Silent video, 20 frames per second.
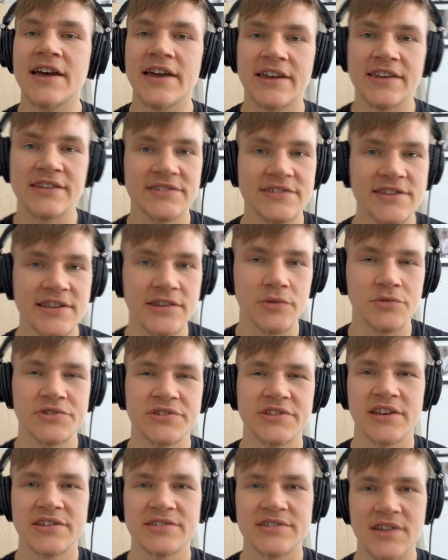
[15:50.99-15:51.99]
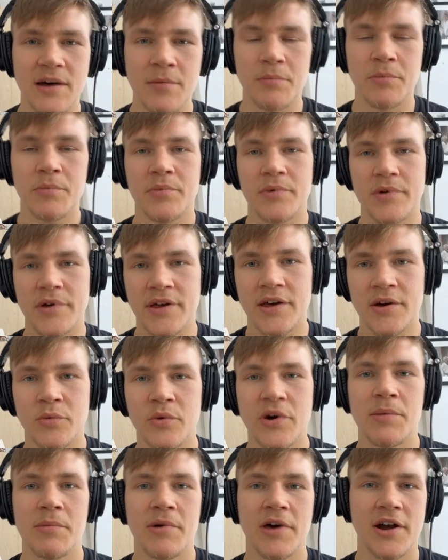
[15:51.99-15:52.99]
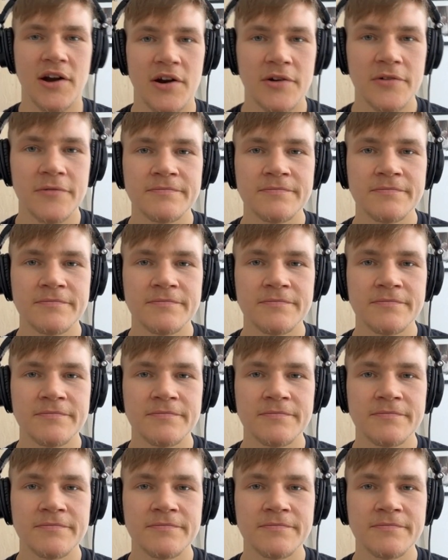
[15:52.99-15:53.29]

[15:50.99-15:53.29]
I can set those kicks up way better.